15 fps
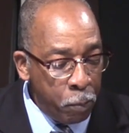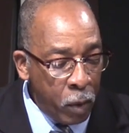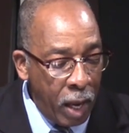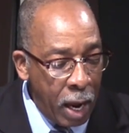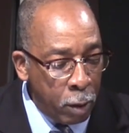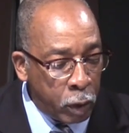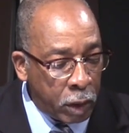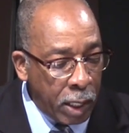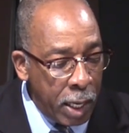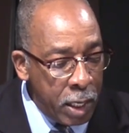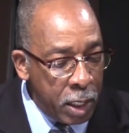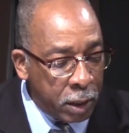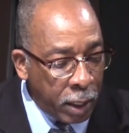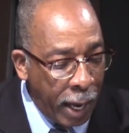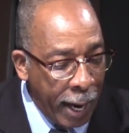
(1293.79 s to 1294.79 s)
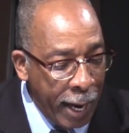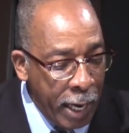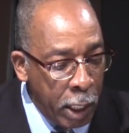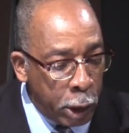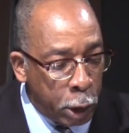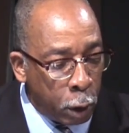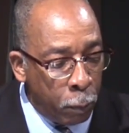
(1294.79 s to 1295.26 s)
have sent his
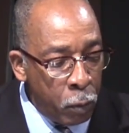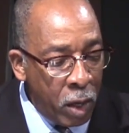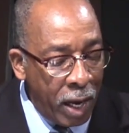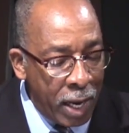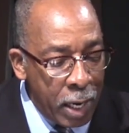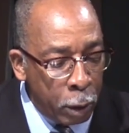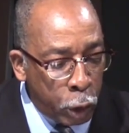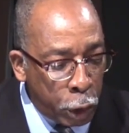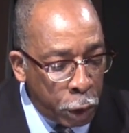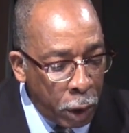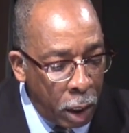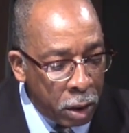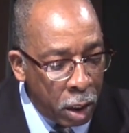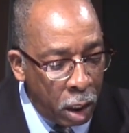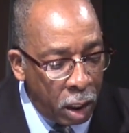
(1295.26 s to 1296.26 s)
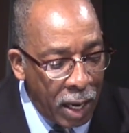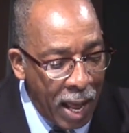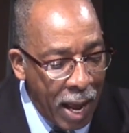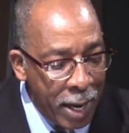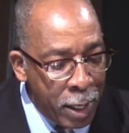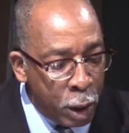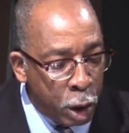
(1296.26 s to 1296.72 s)
angel and have shut the
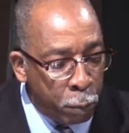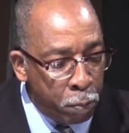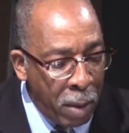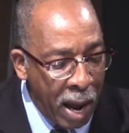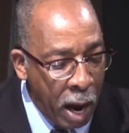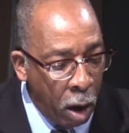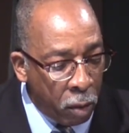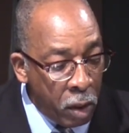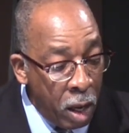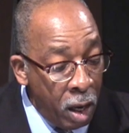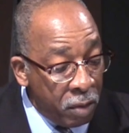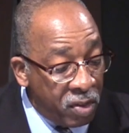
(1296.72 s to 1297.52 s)
lion's mouth,